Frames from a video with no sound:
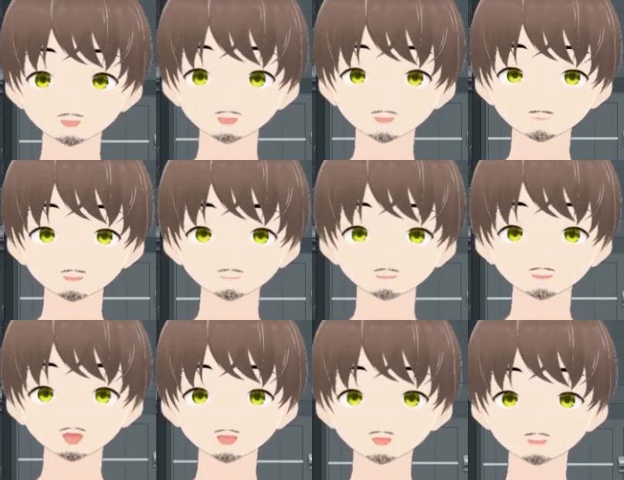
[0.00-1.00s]
And
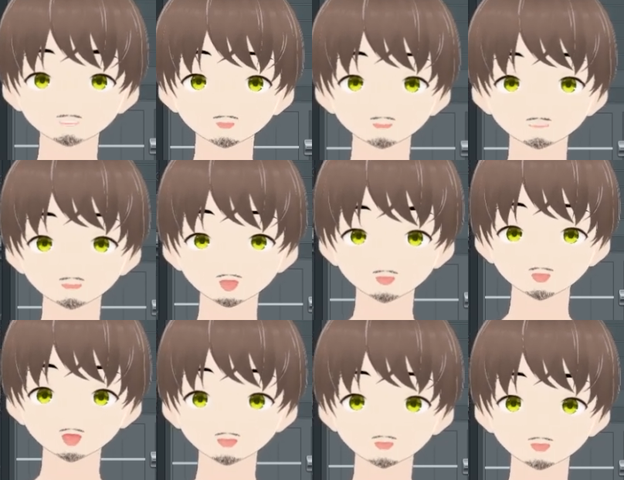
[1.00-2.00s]
yeah, that's the
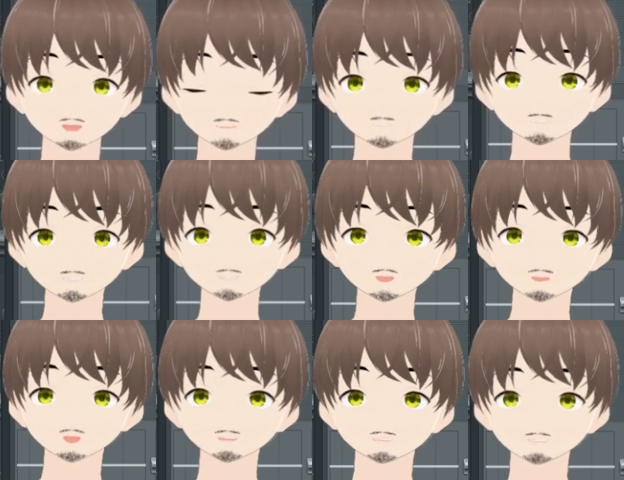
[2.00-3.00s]
vocal chain. It's the same for
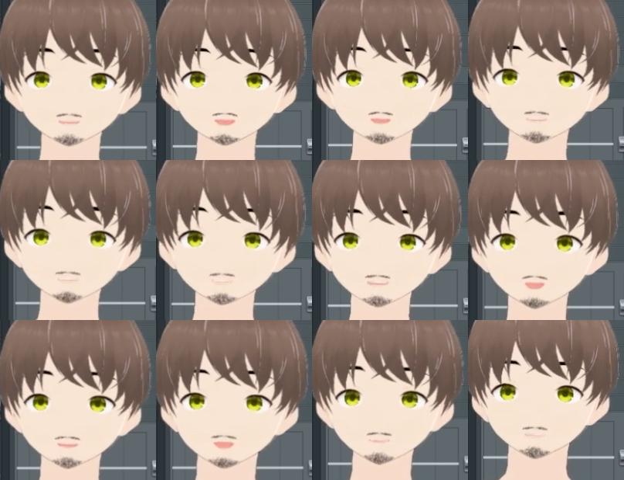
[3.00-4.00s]
the ad-libs. The ad-libs
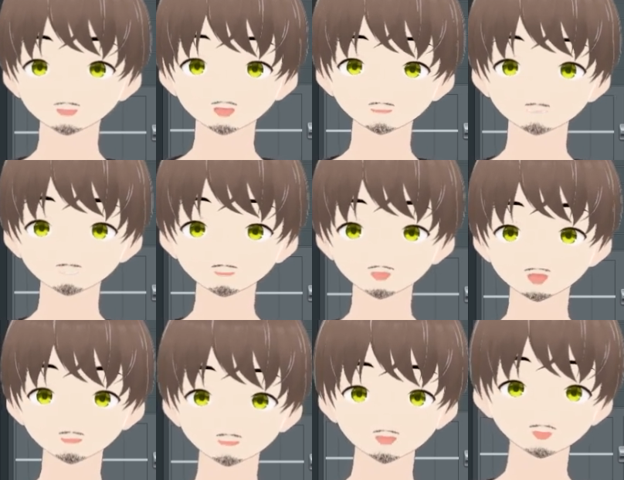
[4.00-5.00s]
are exactly the same. They just
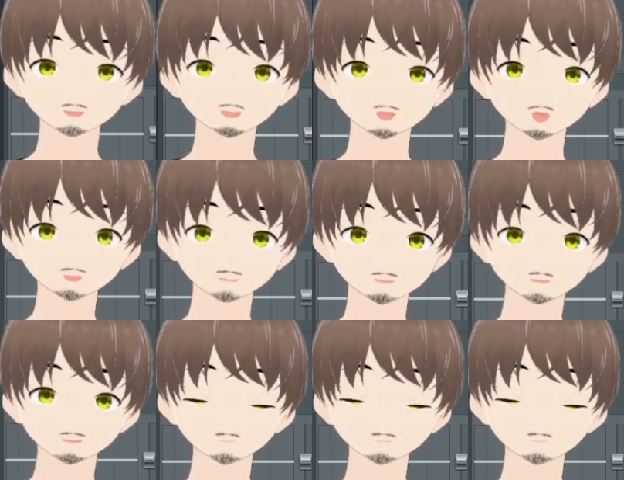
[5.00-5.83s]
don't have deep breath.